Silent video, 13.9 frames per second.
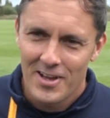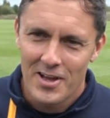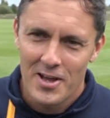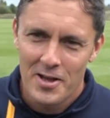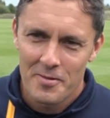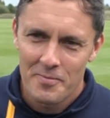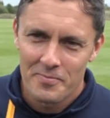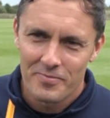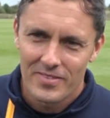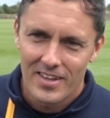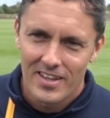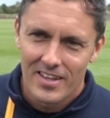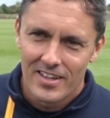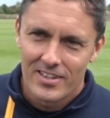um,
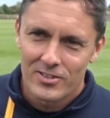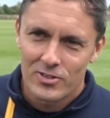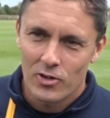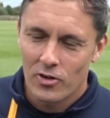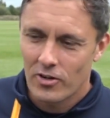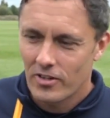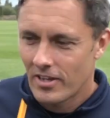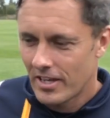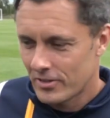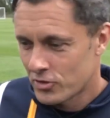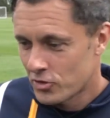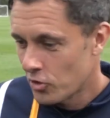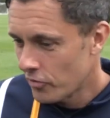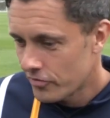so it's
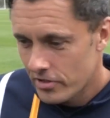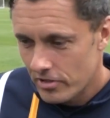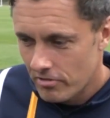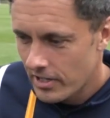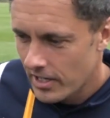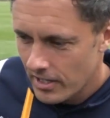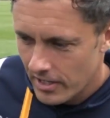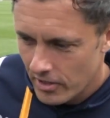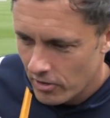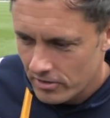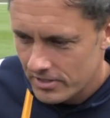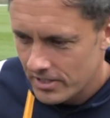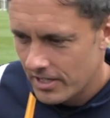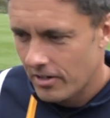tough to really, you know,
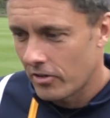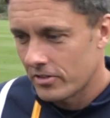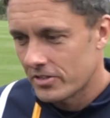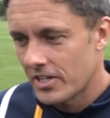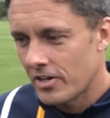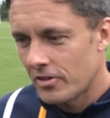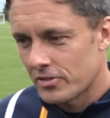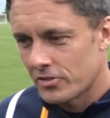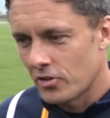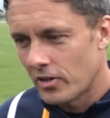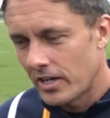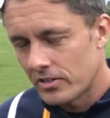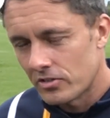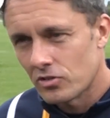see on a serious
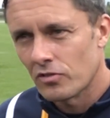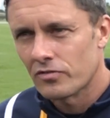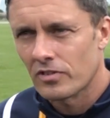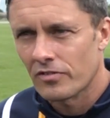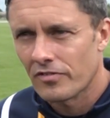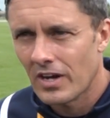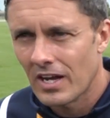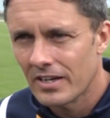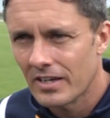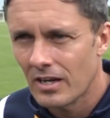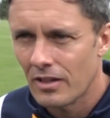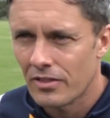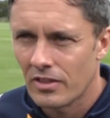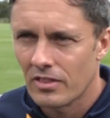note, it's tough to find
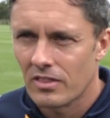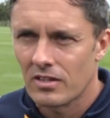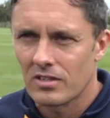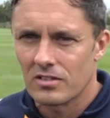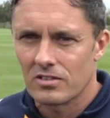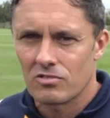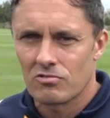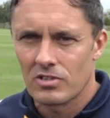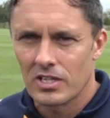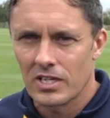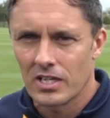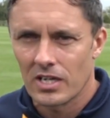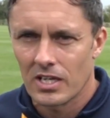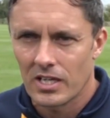anything that's
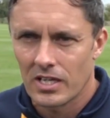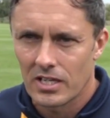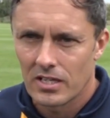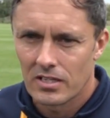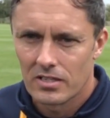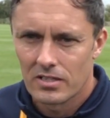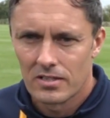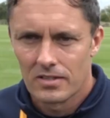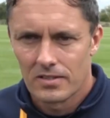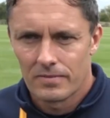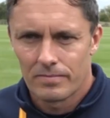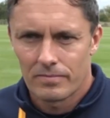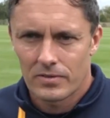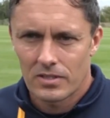really,
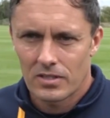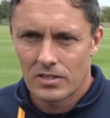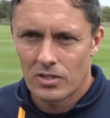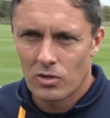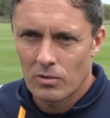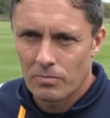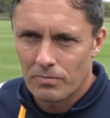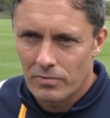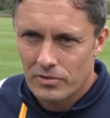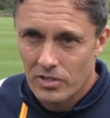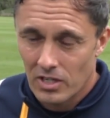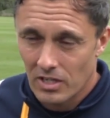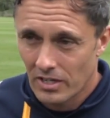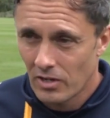you know,
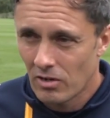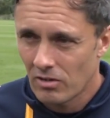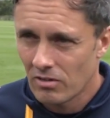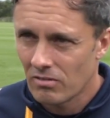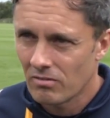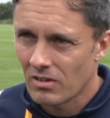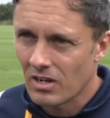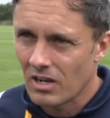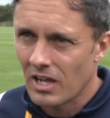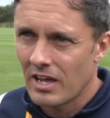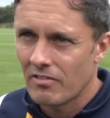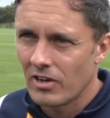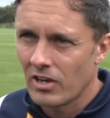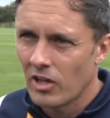certainly not
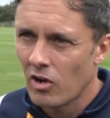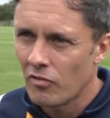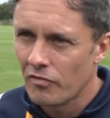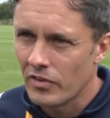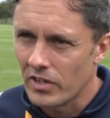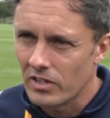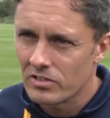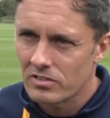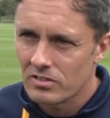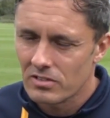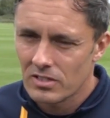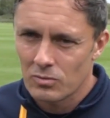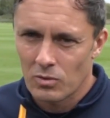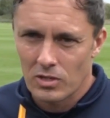glaringly obvious.
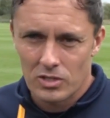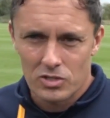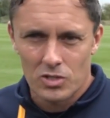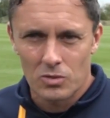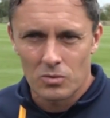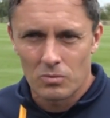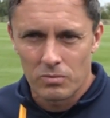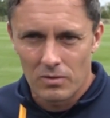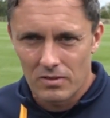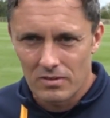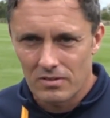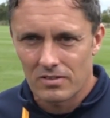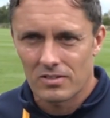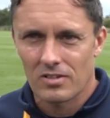There's one or two
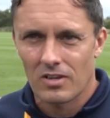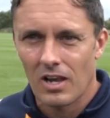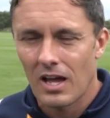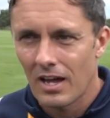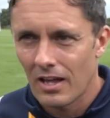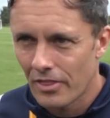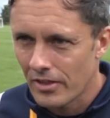slight